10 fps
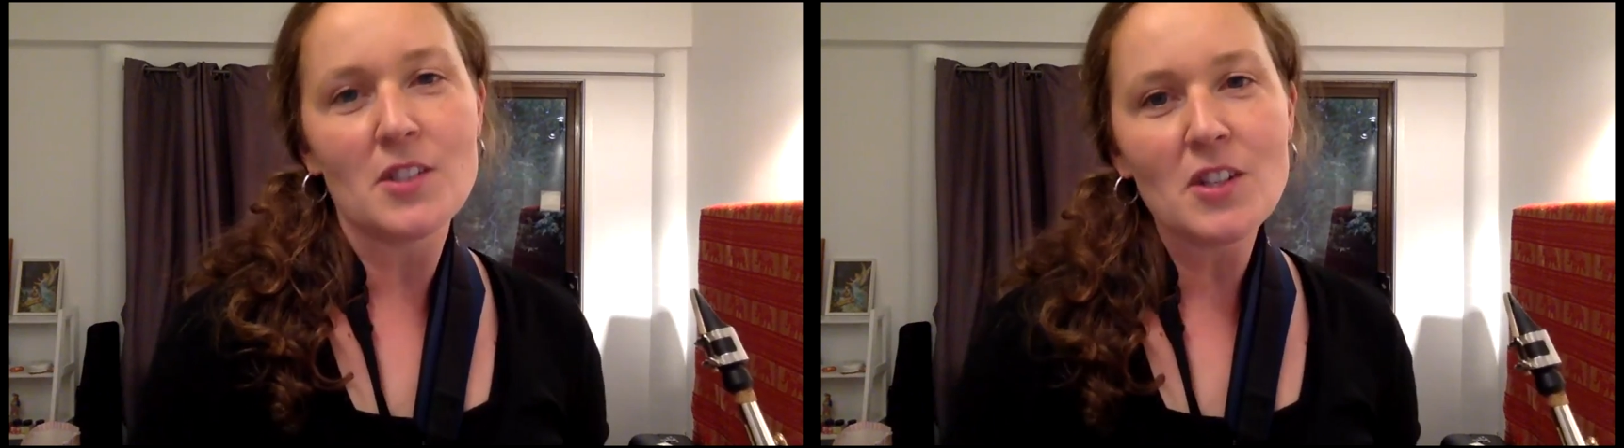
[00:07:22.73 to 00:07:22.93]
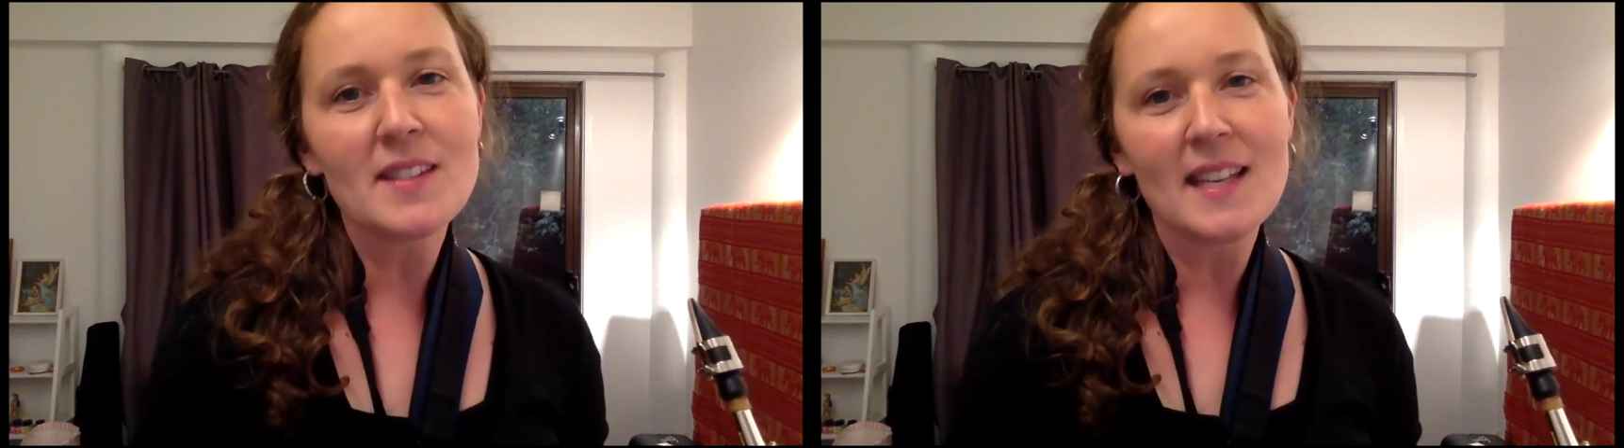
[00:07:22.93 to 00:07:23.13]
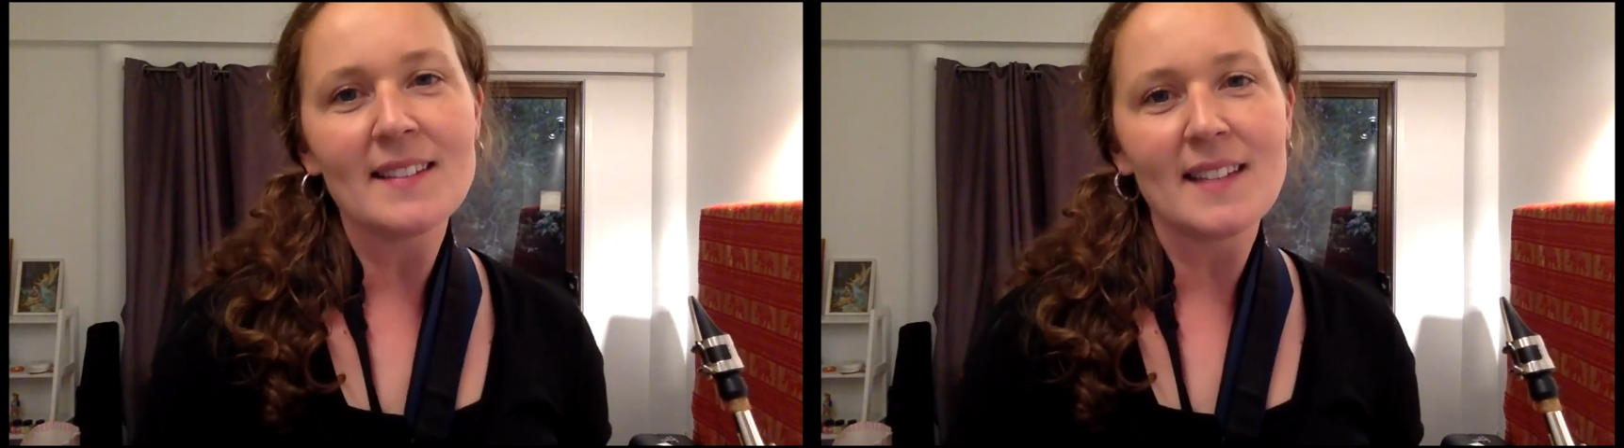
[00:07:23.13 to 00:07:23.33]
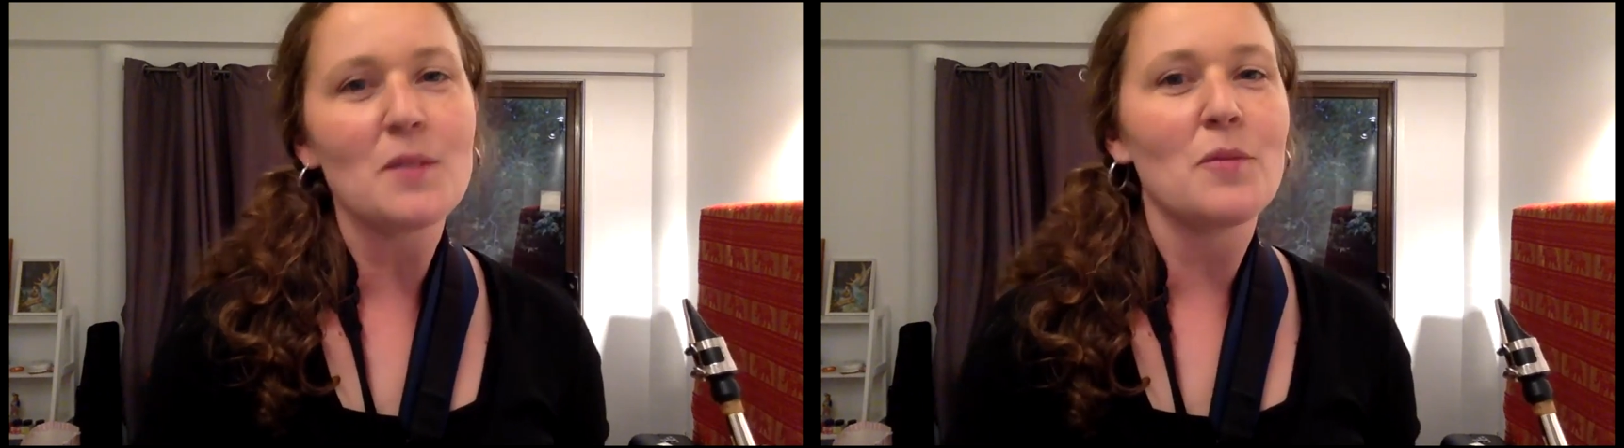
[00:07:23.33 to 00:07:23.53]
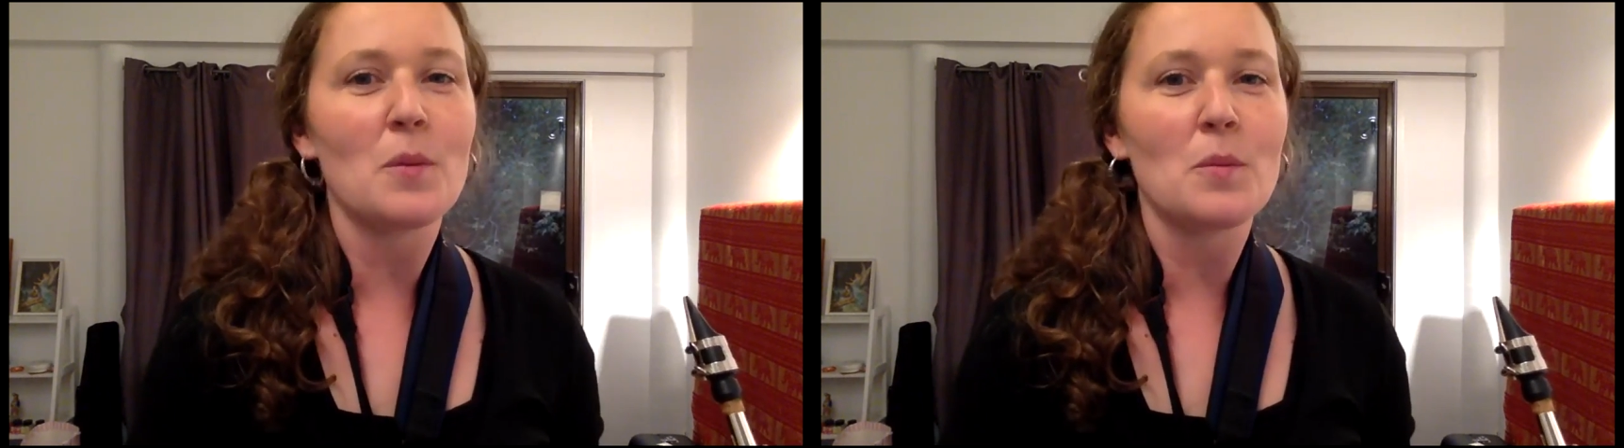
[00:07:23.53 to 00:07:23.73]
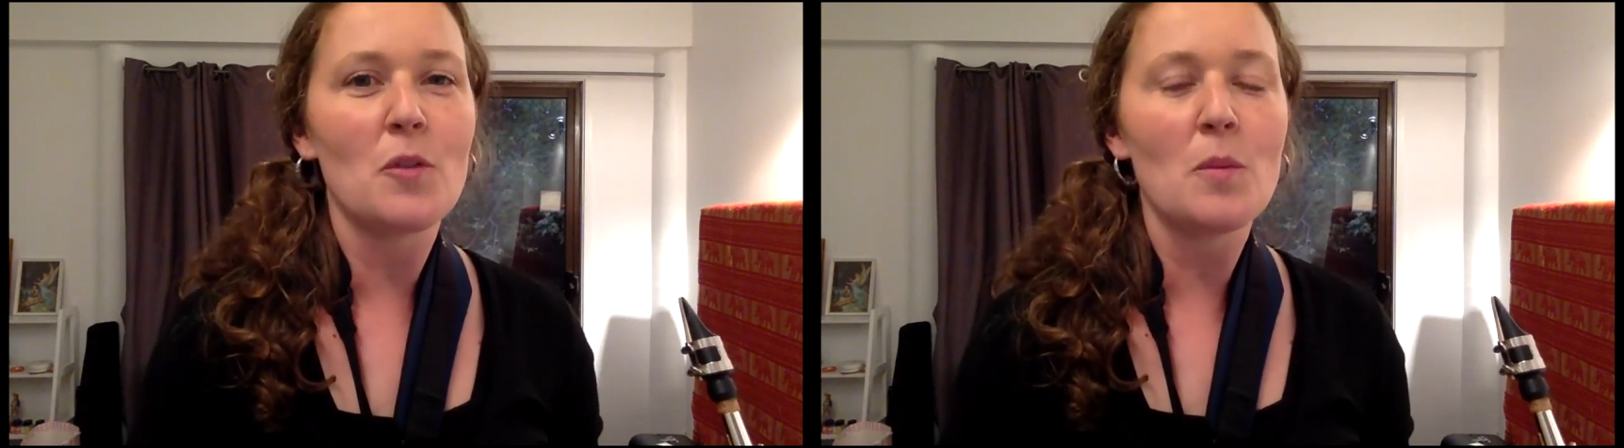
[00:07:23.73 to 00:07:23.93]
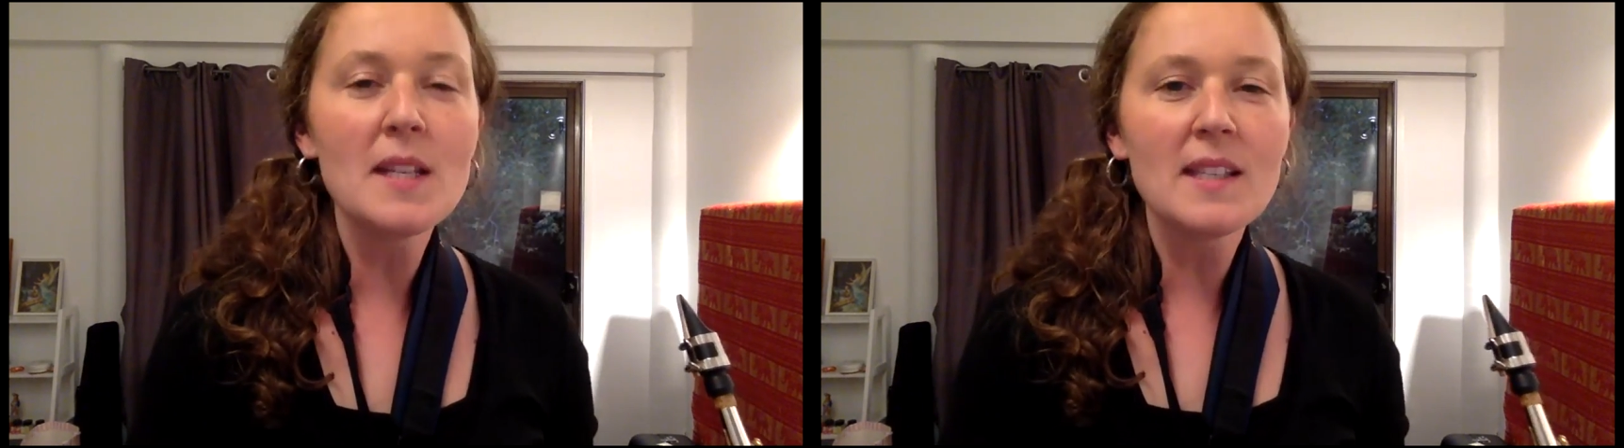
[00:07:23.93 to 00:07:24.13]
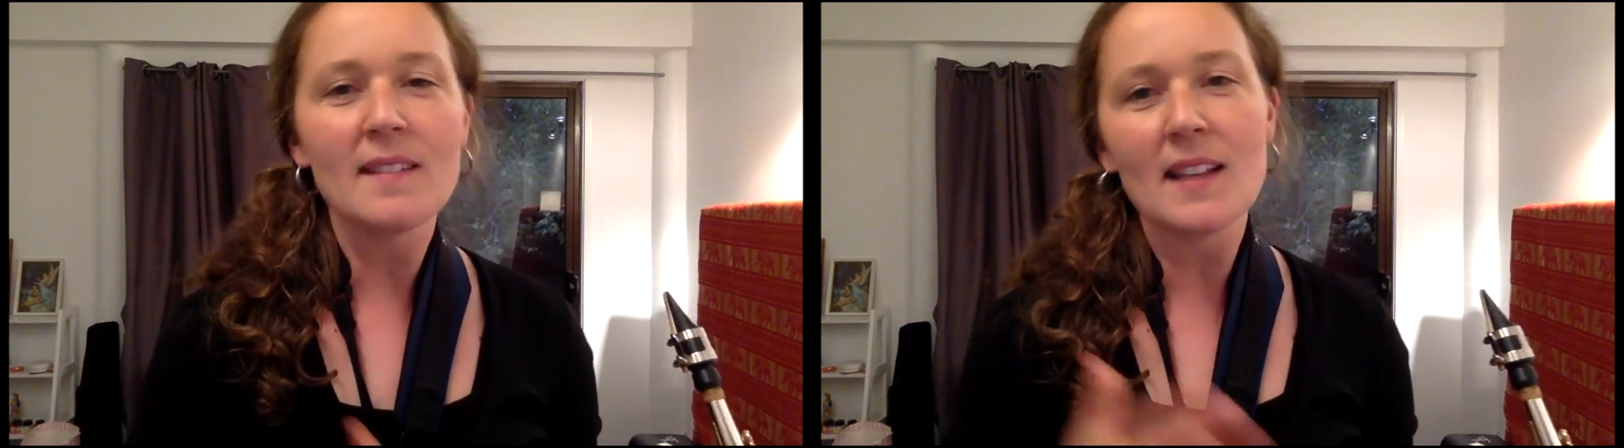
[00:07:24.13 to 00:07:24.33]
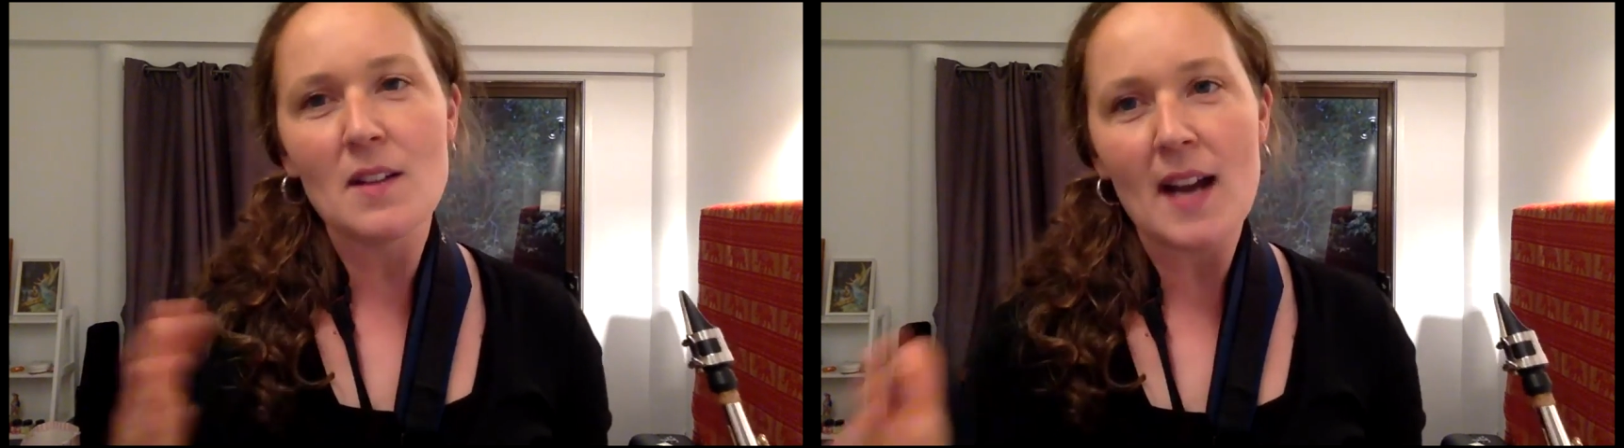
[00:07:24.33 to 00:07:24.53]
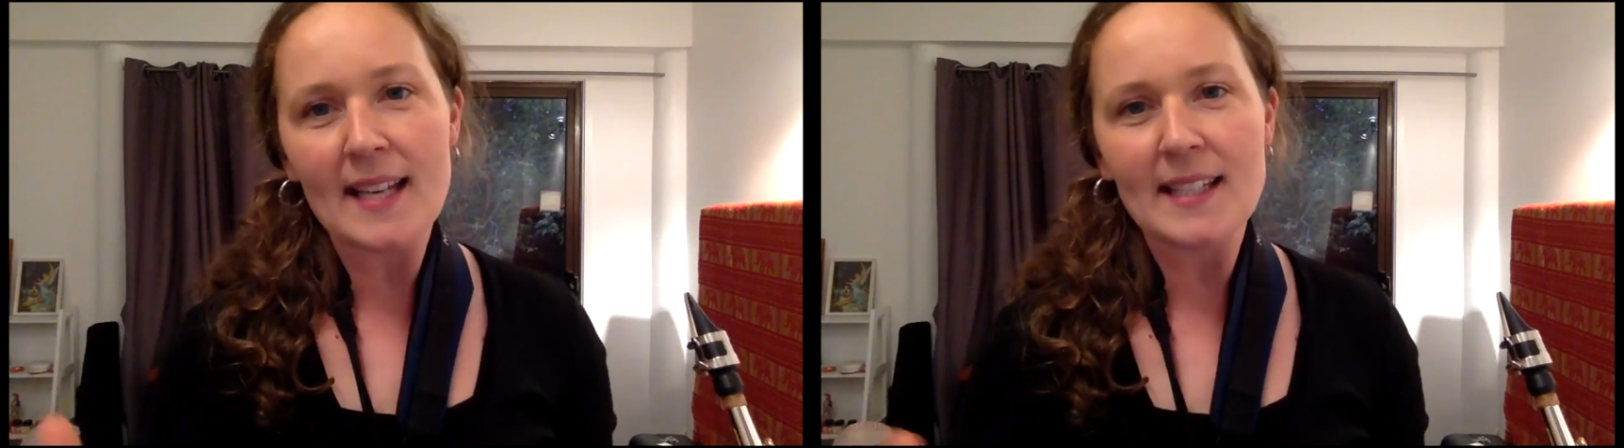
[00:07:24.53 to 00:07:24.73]
Just take that one for a bit and then
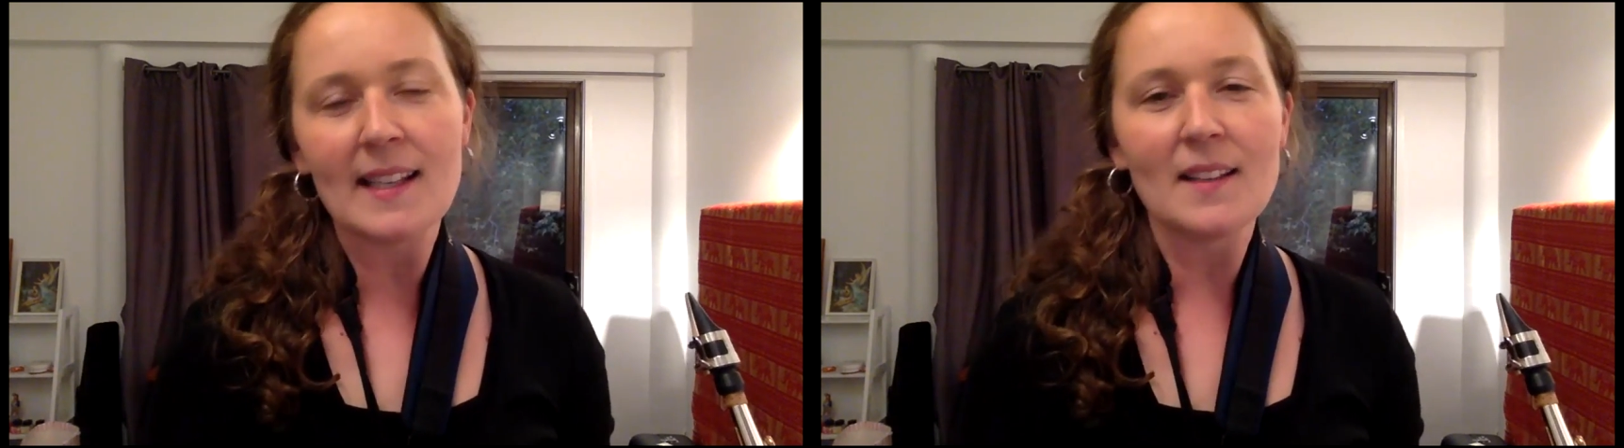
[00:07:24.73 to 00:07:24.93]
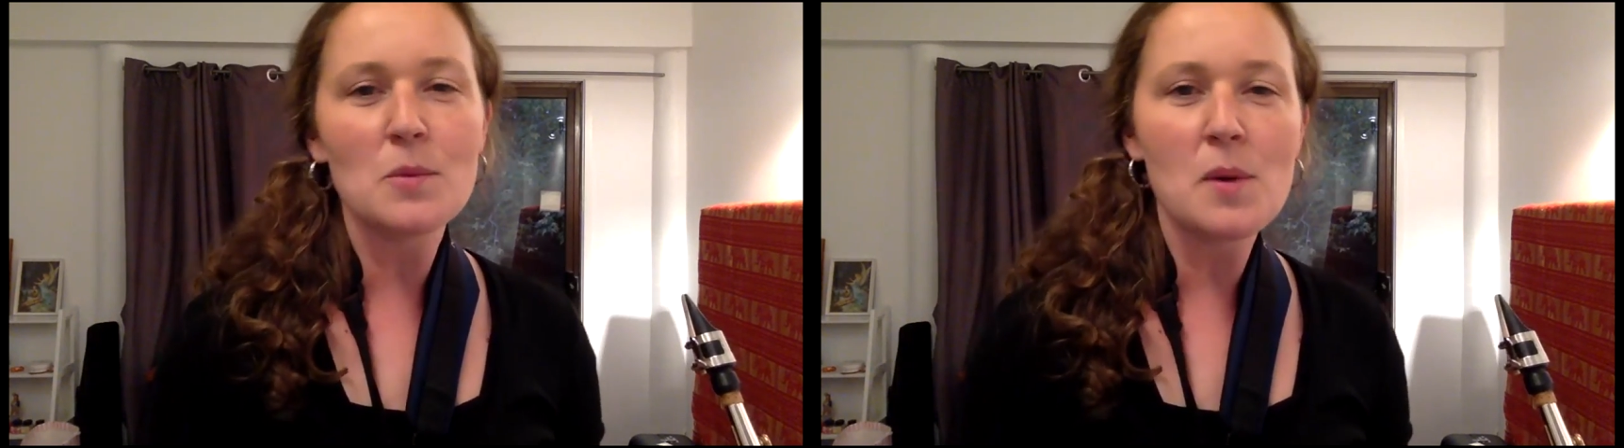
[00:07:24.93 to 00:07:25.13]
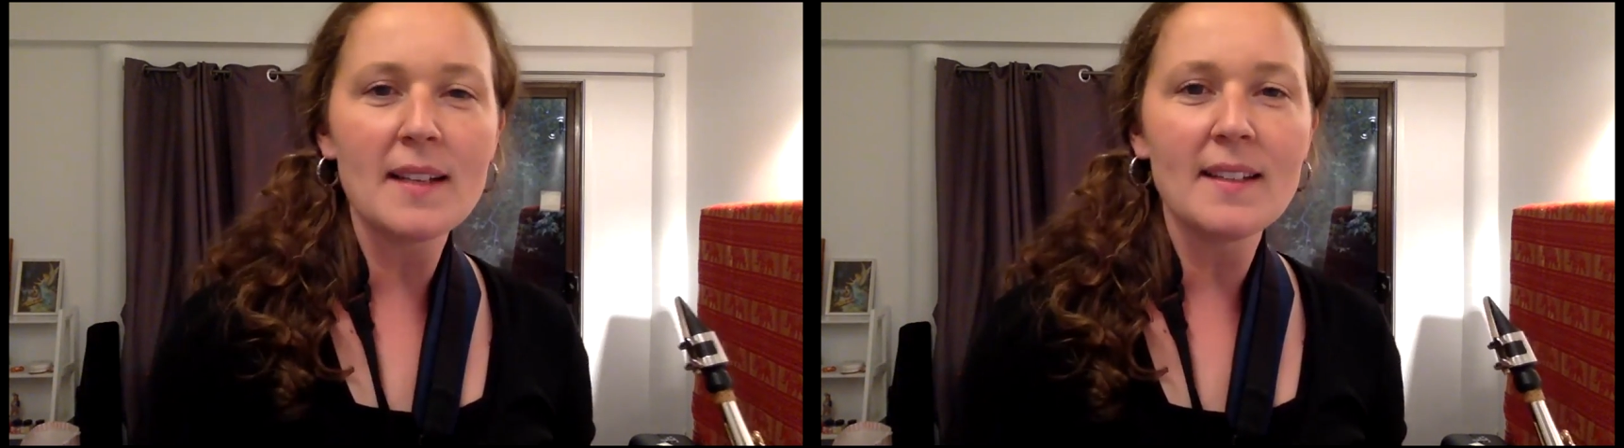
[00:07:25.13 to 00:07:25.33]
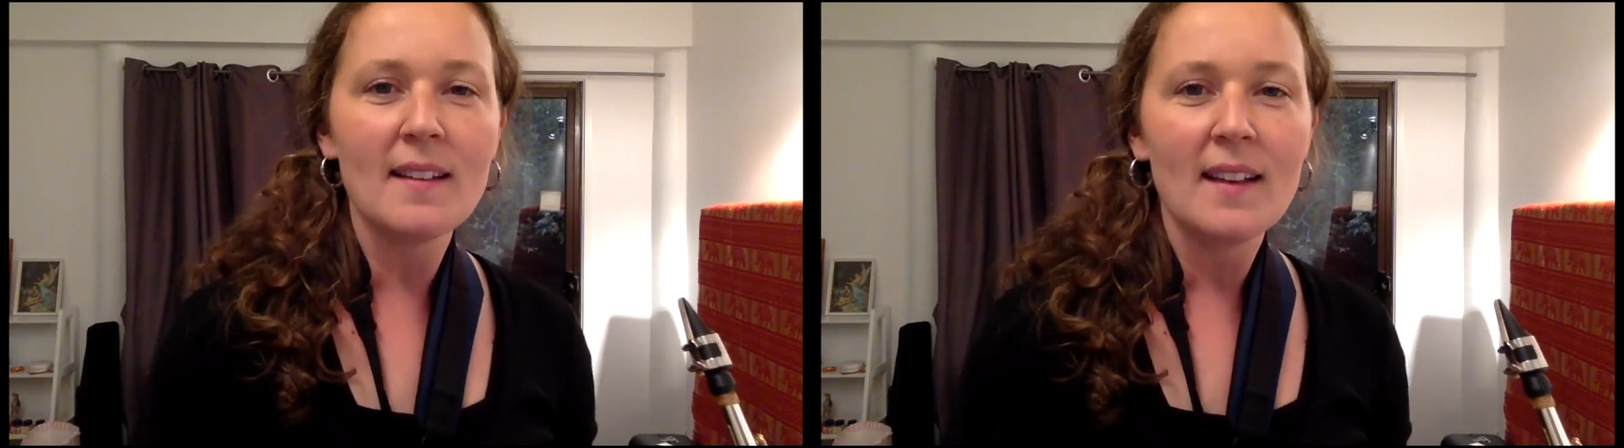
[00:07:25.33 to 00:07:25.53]
you add another one.